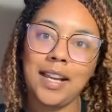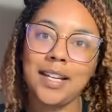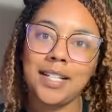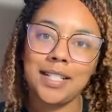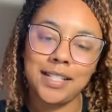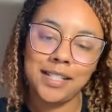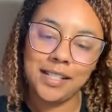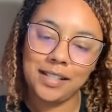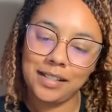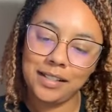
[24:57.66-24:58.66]

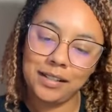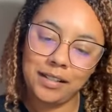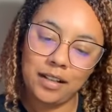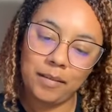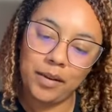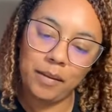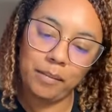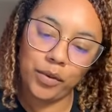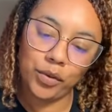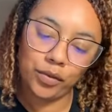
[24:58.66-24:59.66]
And I'm going
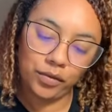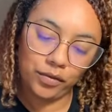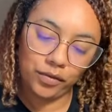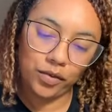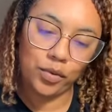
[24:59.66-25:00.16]
to move